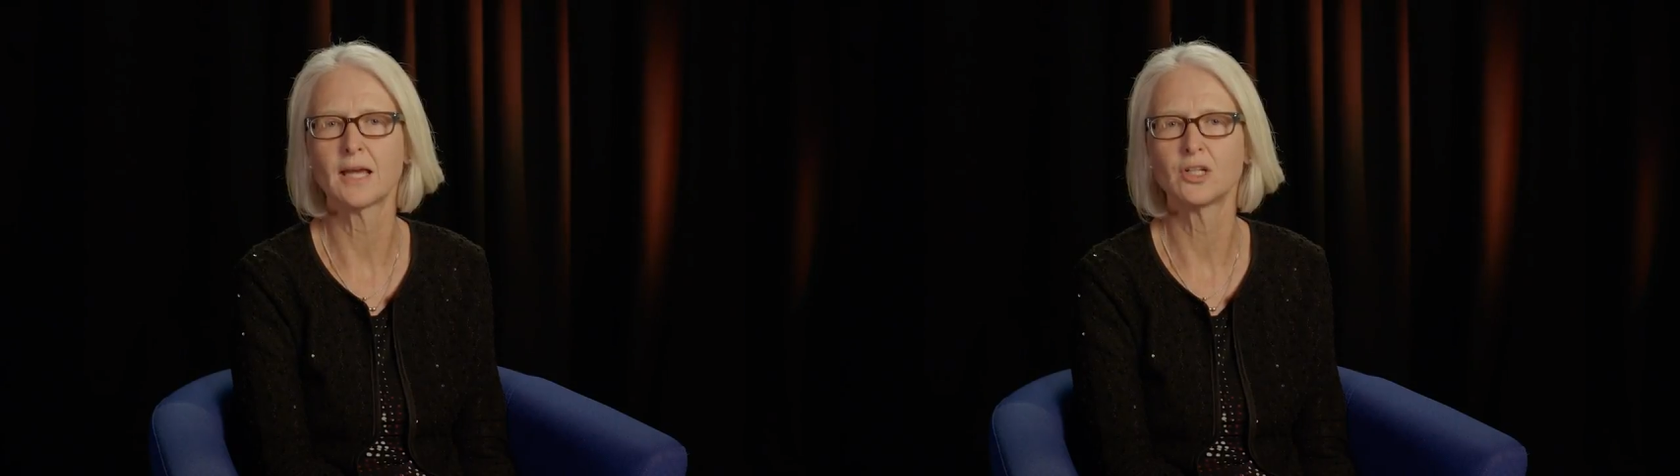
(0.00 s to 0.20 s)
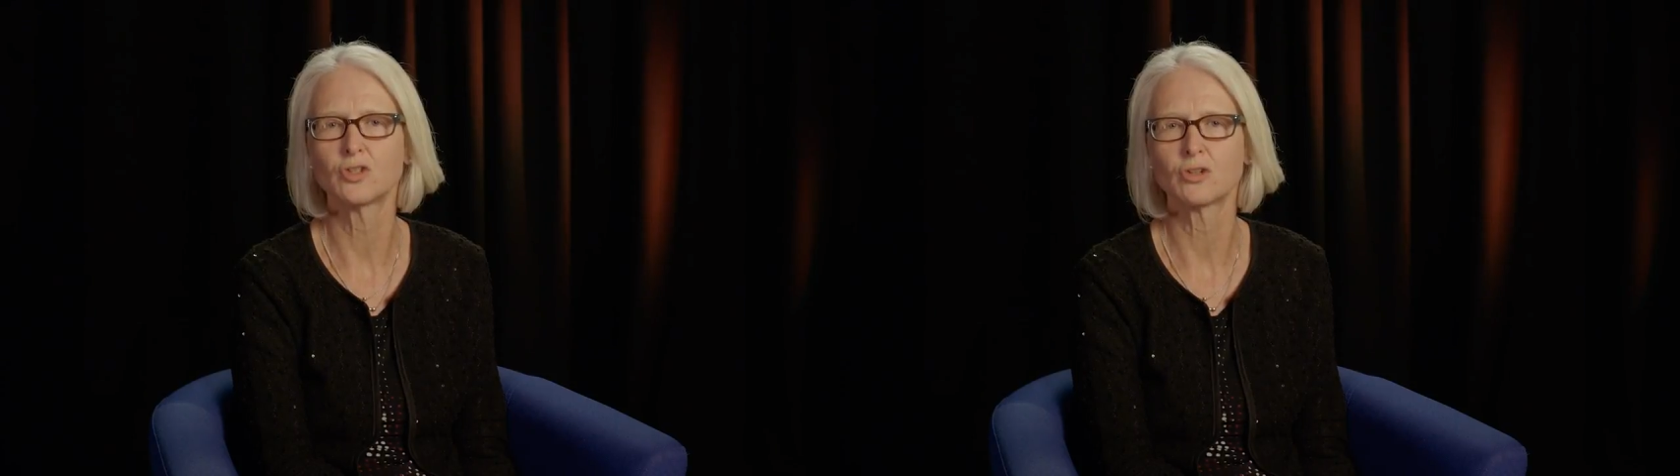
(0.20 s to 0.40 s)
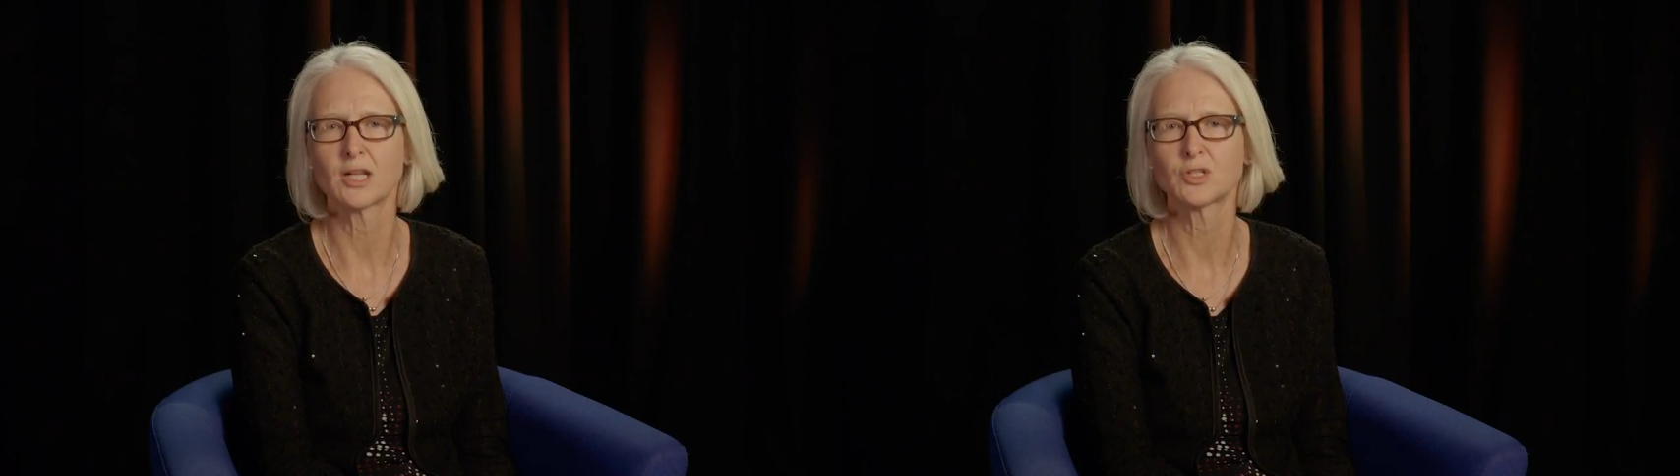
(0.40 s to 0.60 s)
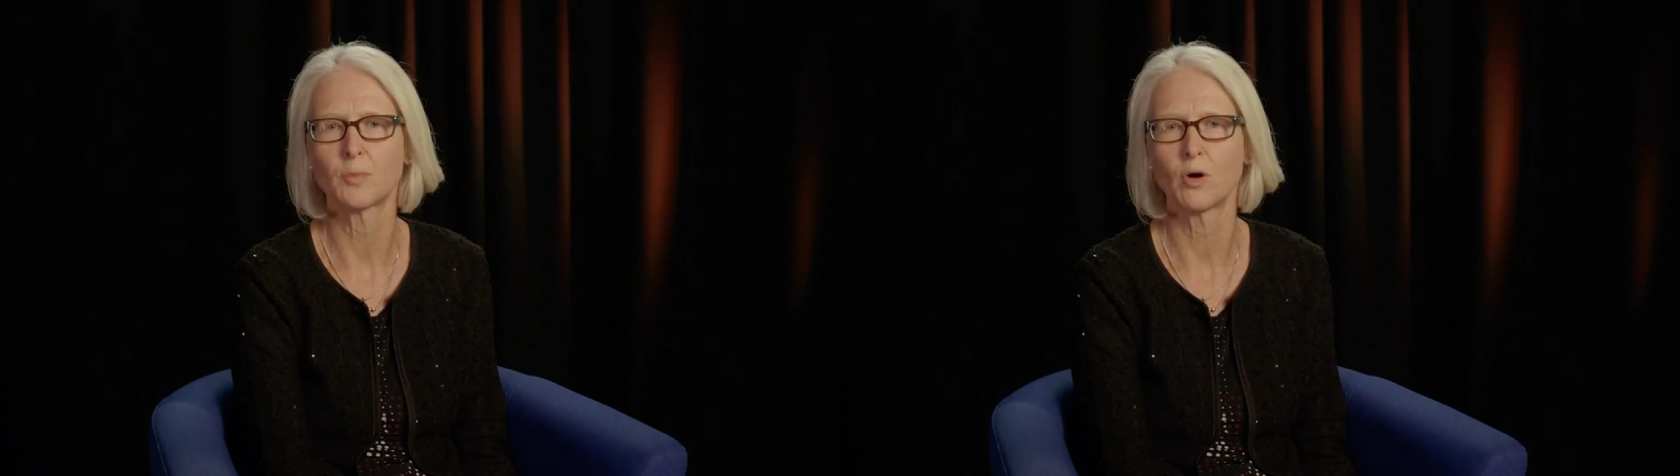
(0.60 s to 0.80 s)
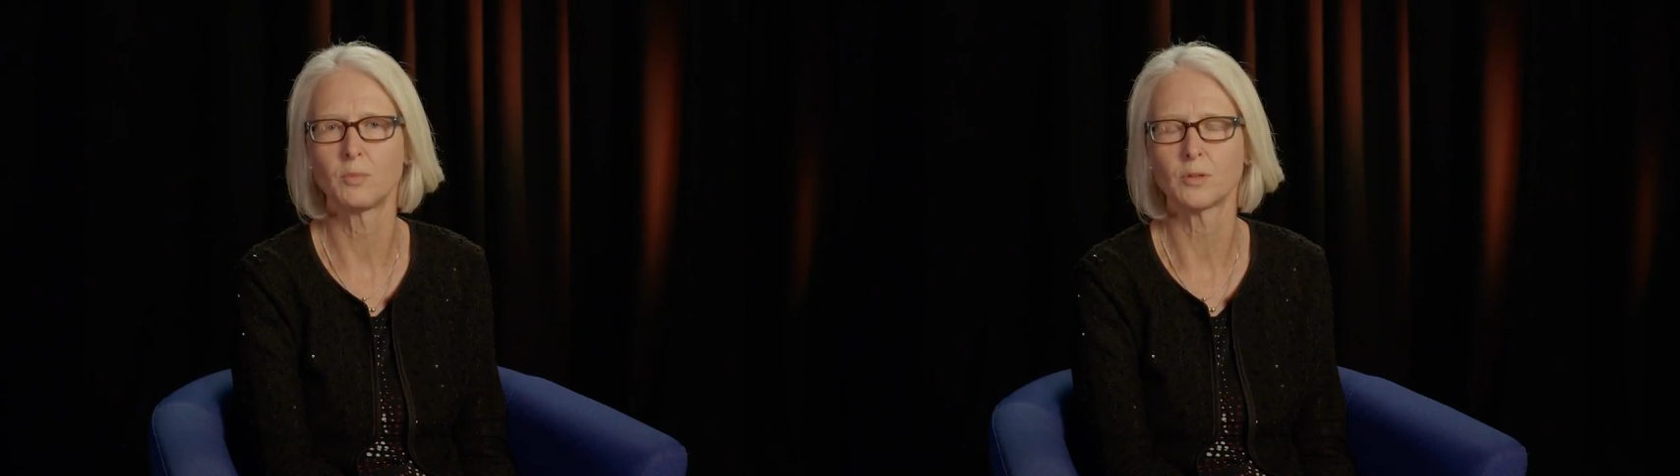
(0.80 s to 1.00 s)
and address
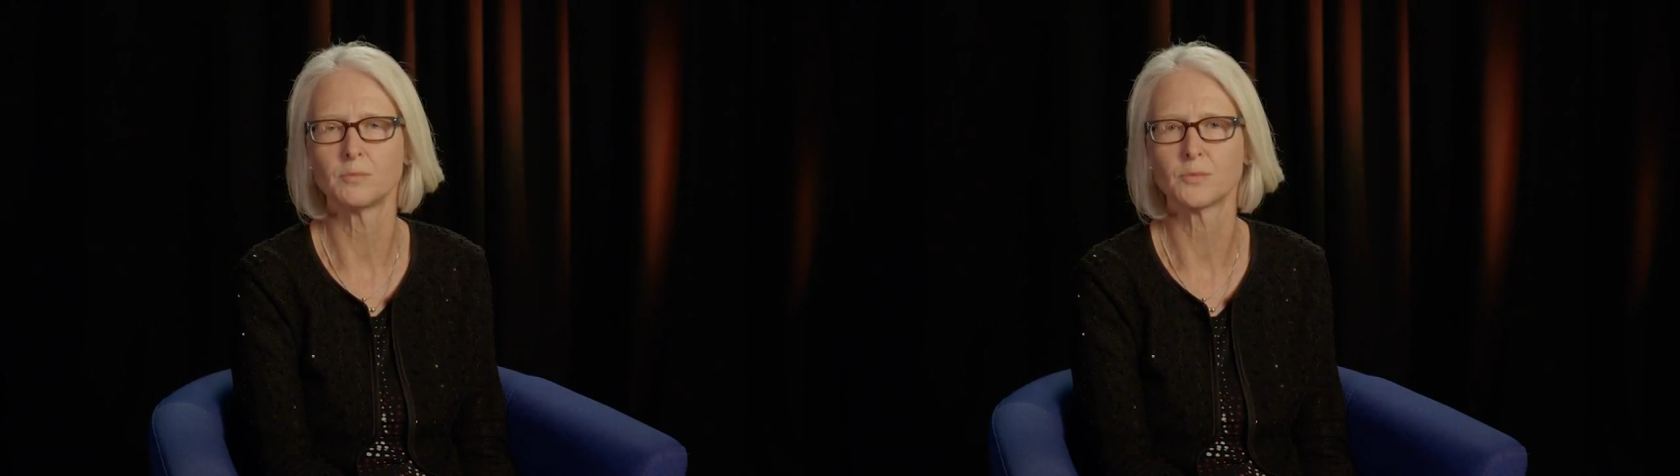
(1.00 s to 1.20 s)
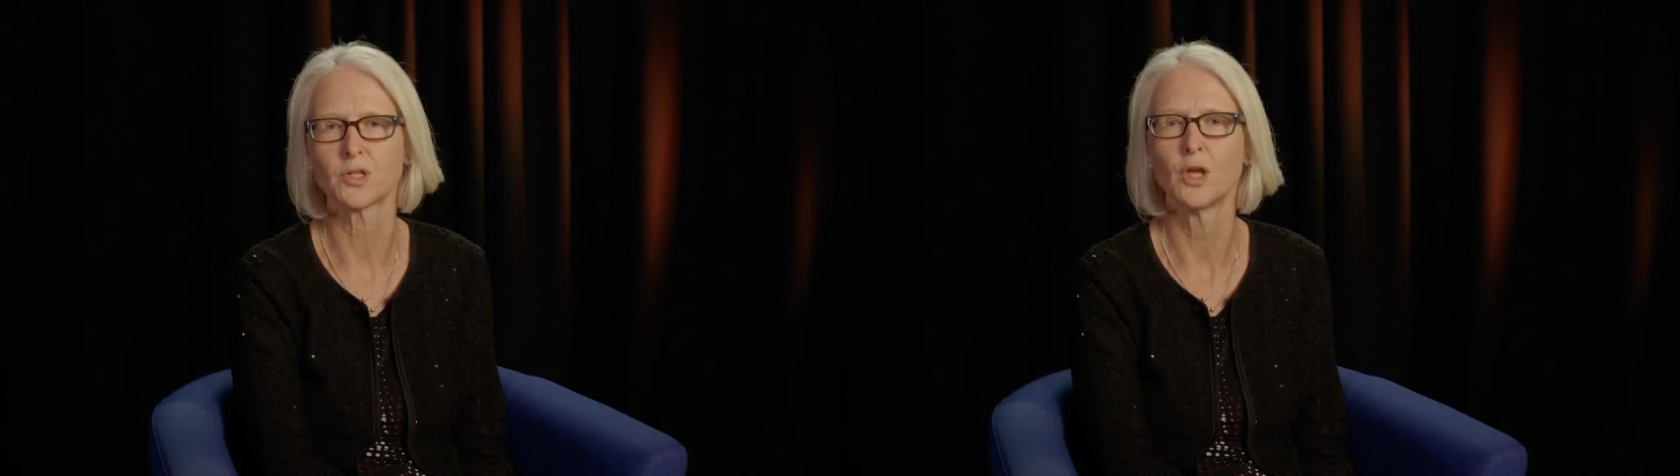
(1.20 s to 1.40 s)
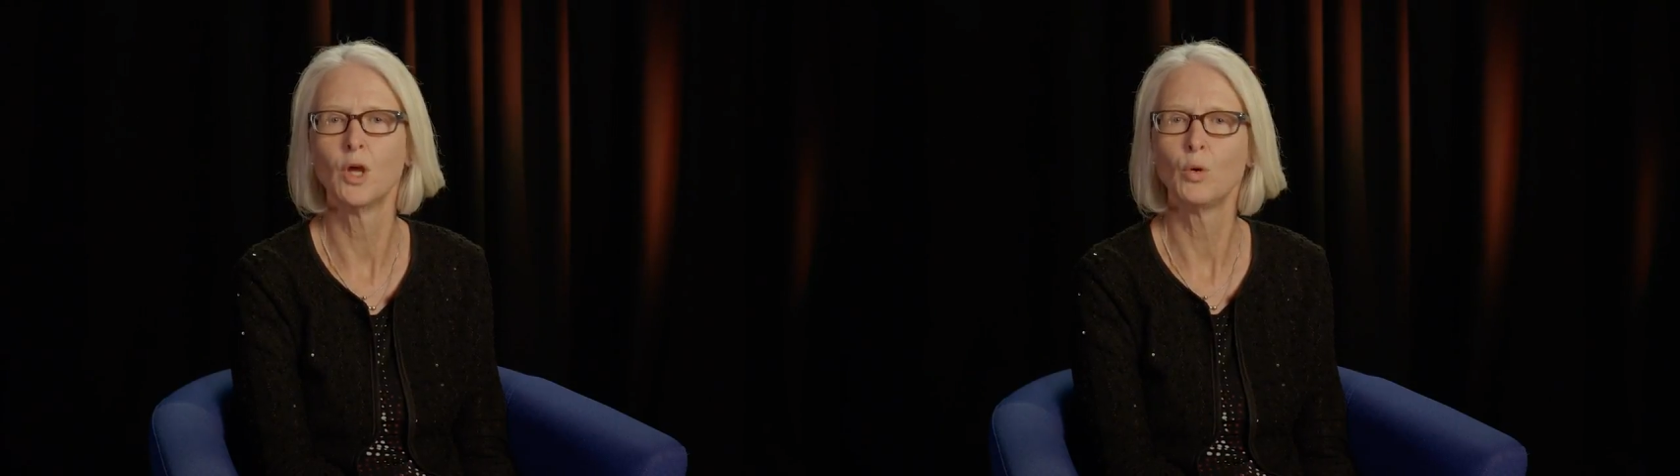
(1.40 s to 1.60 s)
problems